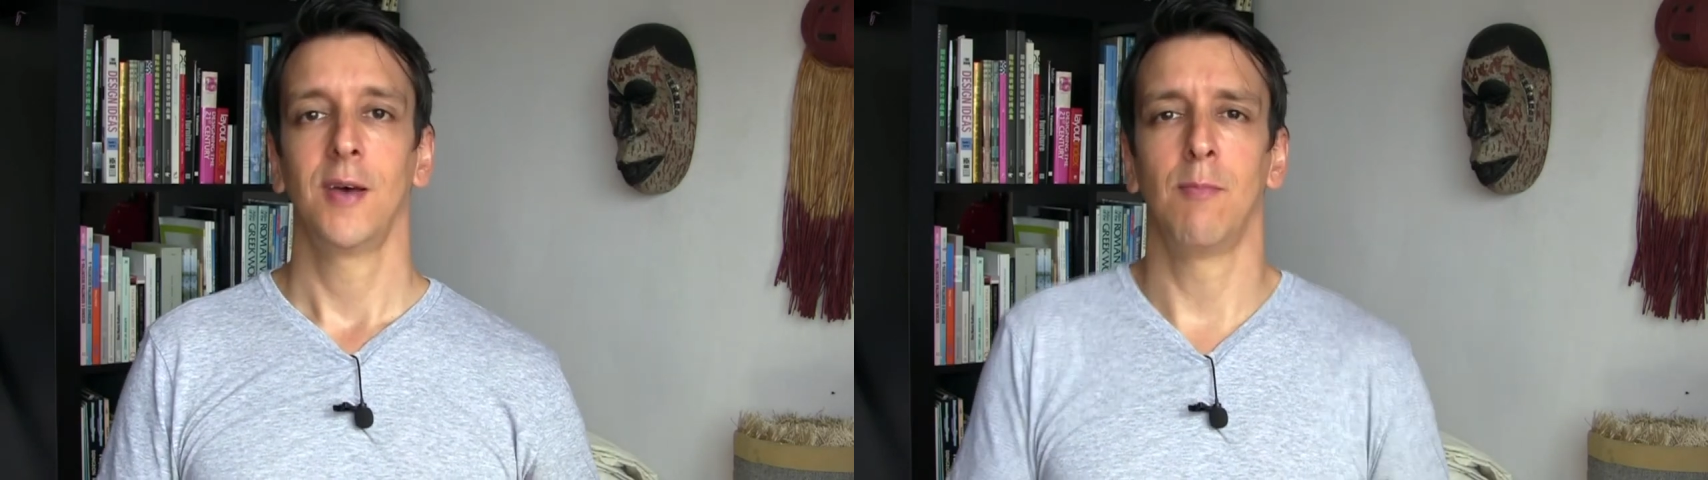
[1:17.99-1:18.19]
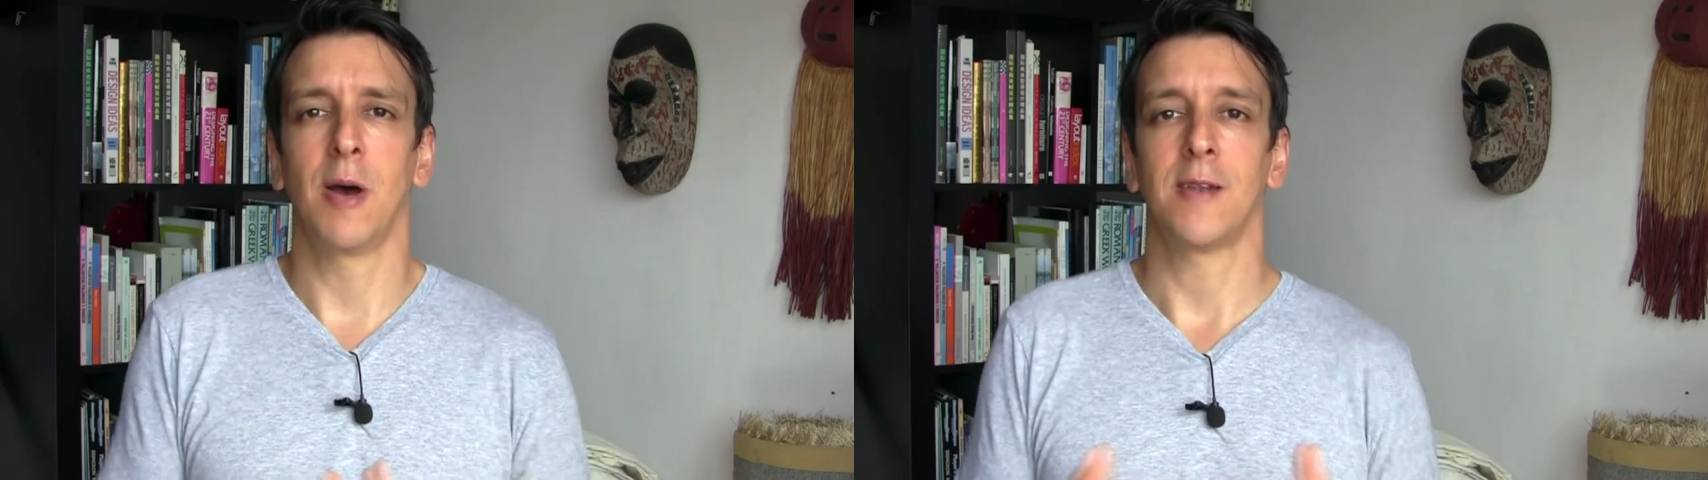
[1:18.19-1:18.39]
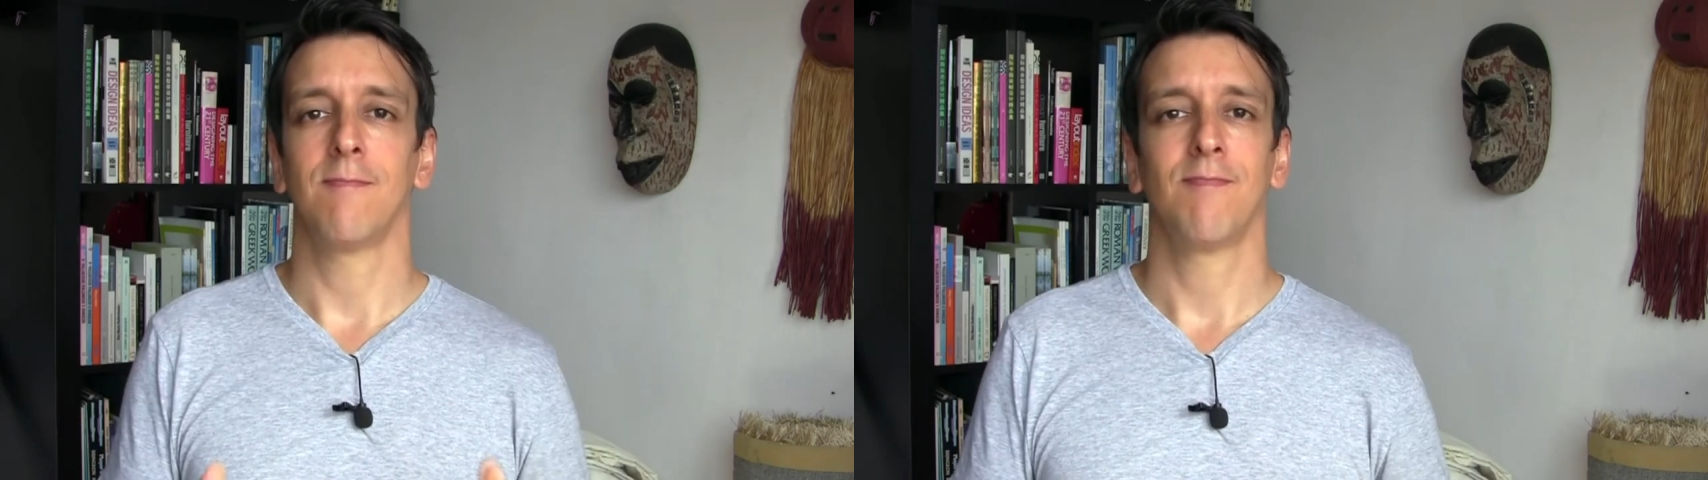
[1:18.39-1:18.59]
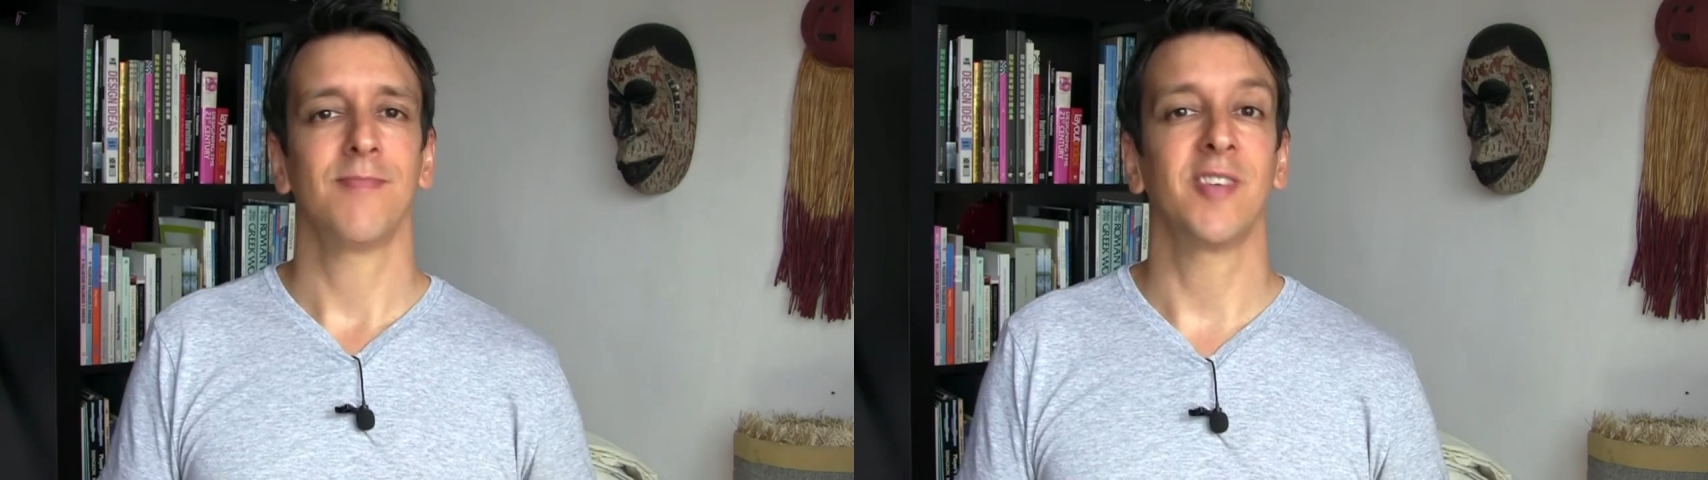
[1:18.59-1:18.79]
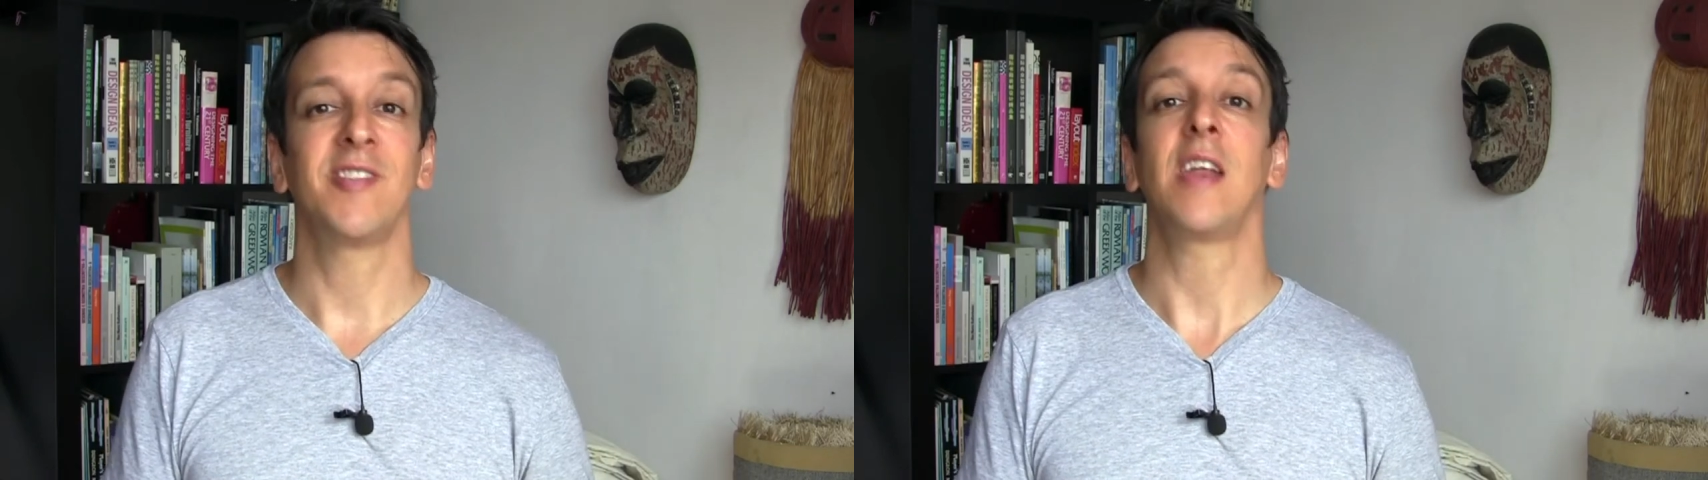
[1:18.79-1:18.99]
But
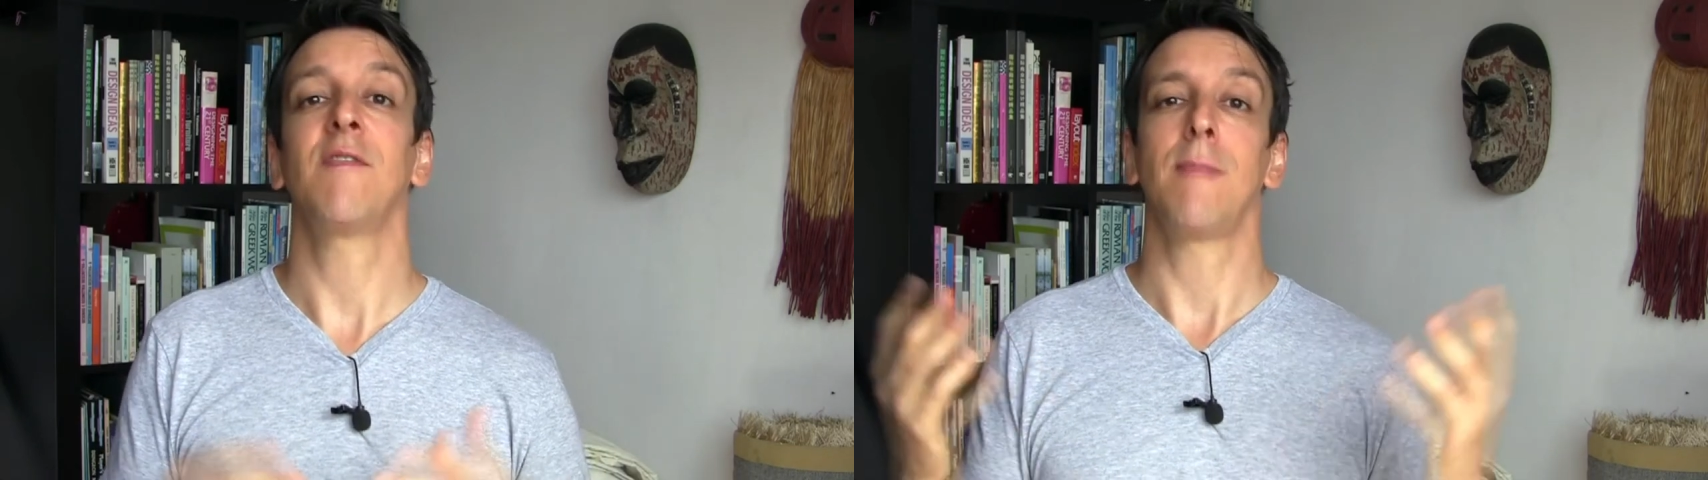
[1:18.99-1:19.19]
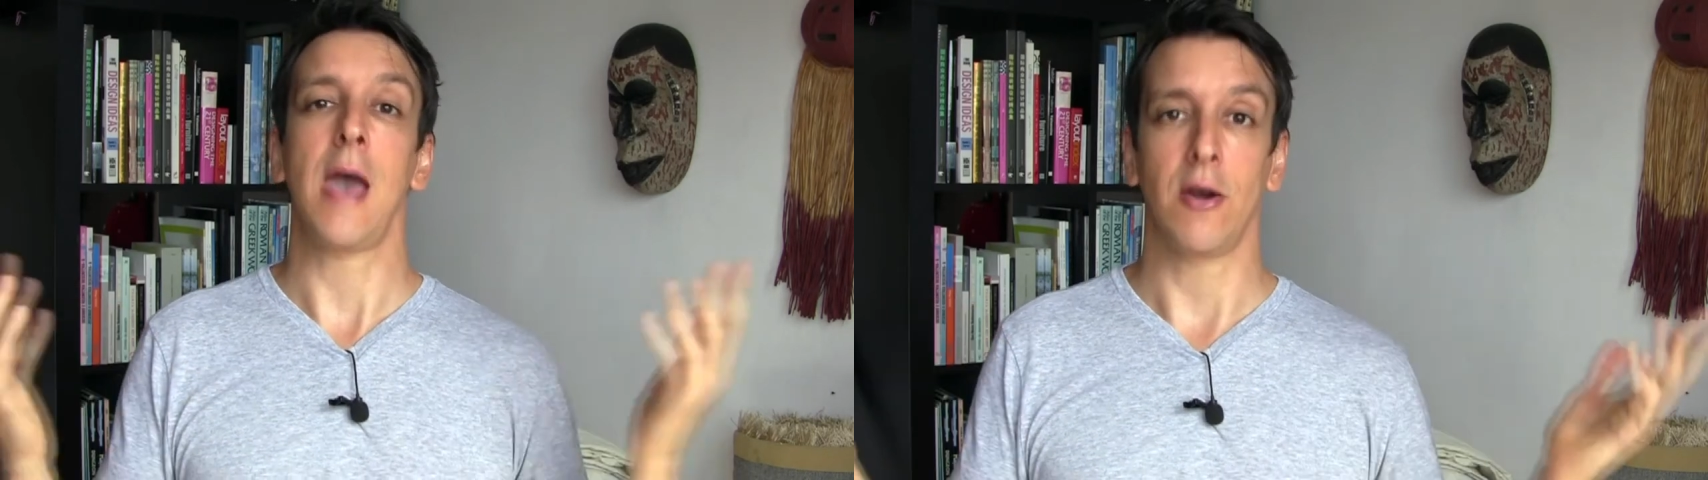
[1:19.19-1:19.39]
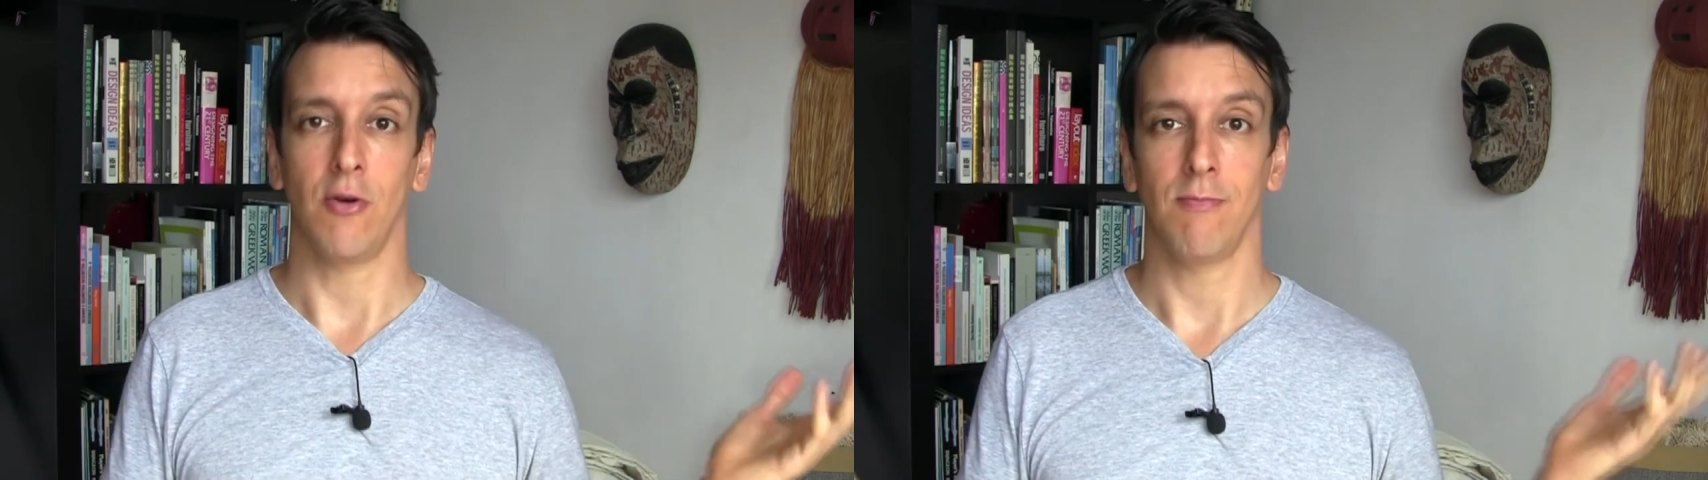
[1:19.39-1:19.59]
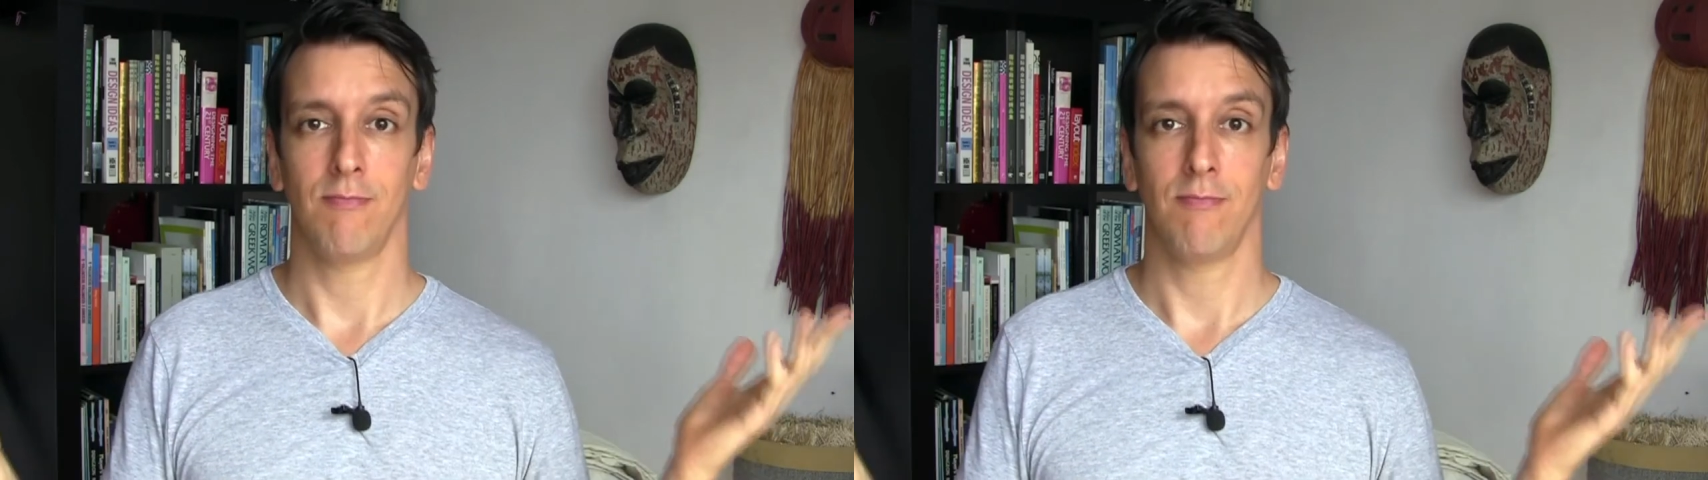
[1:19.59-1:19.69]
does that even matter?